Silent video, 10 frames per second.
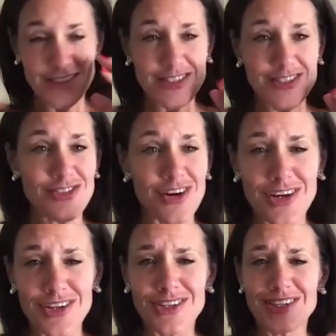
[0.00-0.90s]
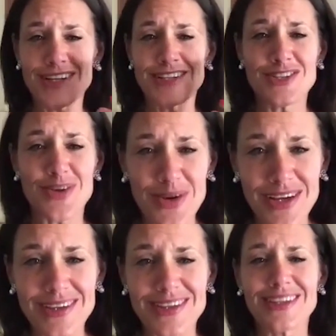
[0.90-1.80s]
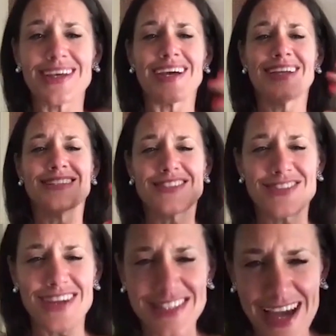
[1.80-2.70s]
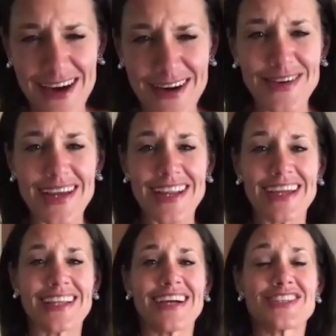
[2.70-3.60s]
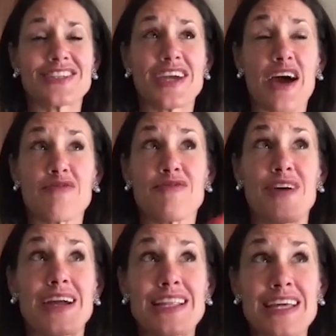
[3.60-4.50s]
struggle and toil and stress out, and I can actually have fun.